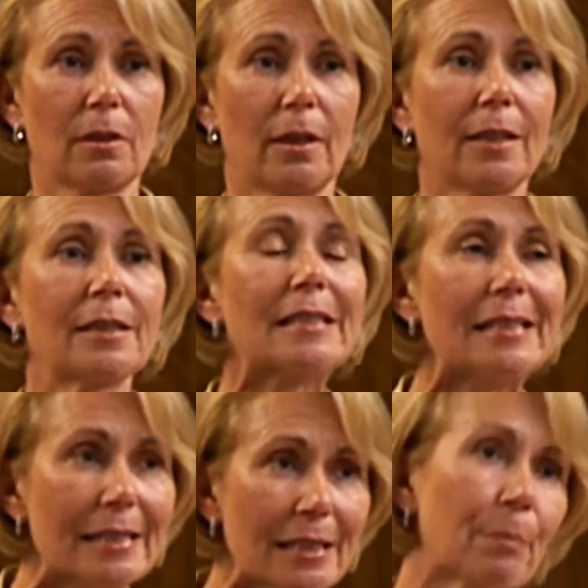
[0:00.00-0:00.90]
and a
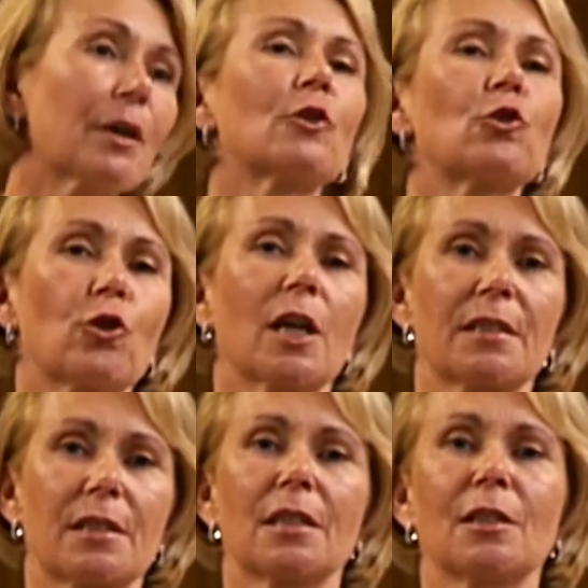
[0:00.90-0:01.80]
deeper
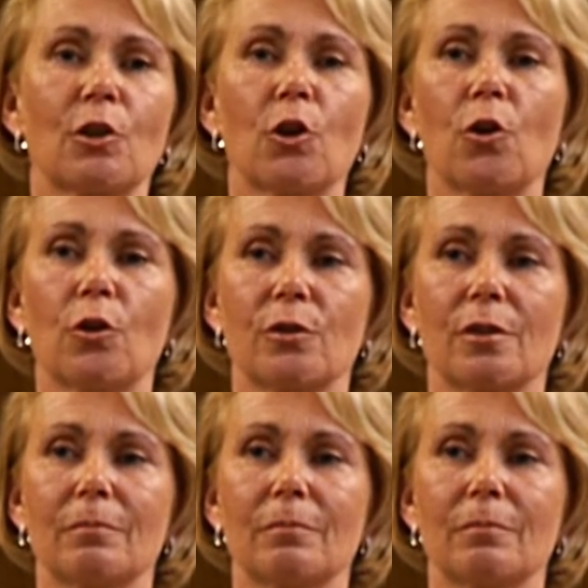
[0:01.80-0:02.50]
trust in God.